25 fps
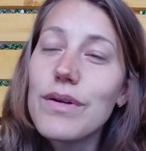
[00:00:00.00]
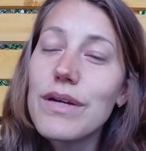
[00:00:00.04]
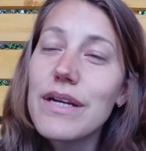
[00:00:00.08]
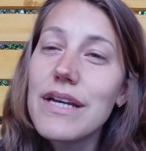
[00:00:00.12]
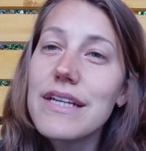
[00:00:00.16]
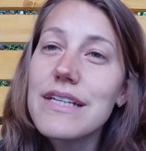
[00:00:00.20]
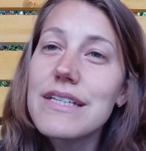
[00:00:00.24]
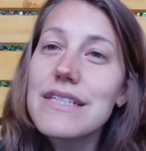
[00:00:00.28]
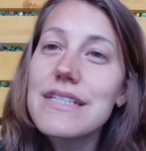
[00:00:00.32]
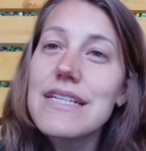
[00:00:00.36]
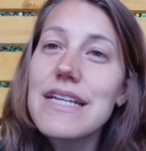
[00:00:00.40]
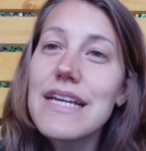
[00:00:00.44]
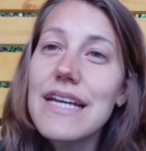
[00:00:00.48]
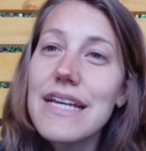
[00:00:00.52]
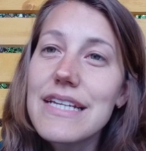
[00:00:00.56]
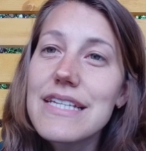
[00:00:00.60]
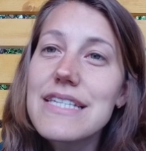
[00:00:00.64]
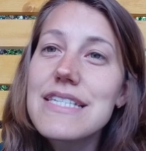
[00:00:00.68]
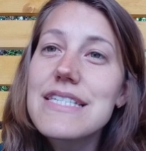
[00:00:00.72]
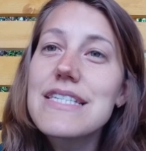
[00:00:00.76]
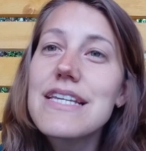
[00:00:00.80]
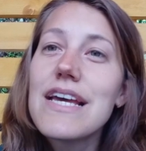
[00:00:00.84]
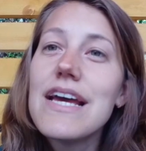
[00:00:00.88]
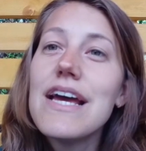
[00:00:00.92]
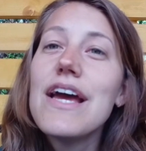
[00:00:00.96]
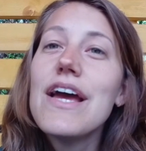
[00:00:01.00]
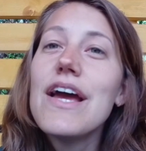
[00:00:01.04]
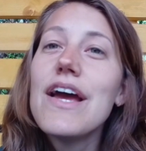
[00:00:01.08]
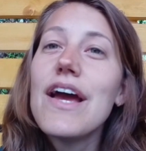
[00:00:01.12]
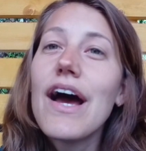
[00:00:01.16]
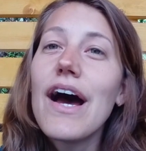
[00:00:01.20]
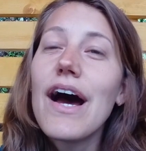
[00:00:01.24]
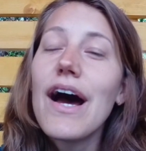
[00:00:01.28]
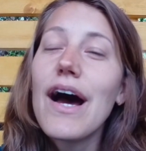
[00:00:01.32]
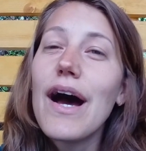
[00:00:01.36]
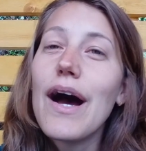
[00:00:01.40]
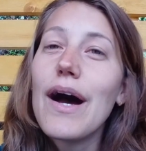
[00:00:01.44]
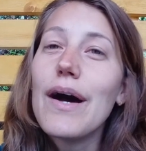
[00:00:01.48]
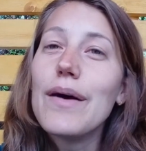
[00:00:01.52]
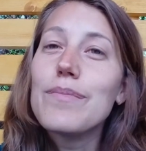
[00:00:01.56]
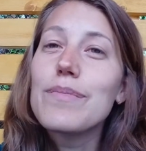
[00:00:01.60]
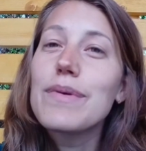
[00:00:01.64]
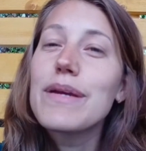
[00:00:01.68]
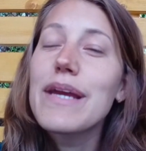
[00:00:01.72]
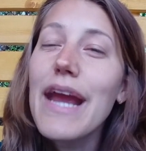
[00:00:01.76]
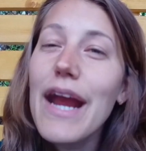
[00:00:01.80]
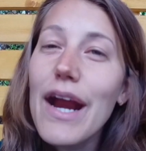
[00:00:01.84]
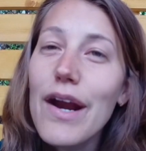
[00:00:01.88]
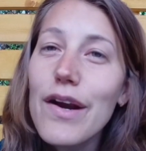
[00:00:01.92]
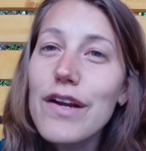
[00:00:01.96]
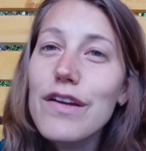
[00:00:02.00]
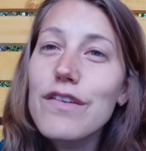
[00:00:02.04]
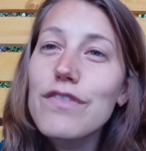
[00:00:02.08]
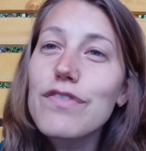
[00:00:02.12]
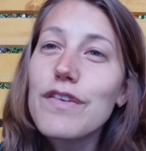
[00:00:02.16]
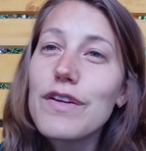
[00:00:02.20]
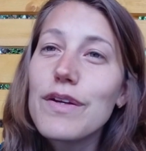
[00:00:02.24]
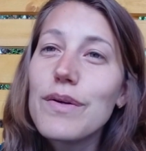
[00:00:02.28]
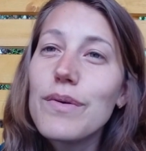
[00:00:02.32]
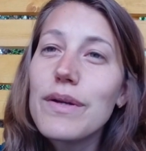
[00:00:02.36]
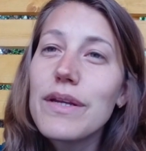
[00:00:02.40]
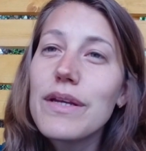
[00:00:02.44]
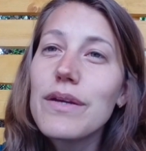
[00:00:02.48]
He is um, caring for you,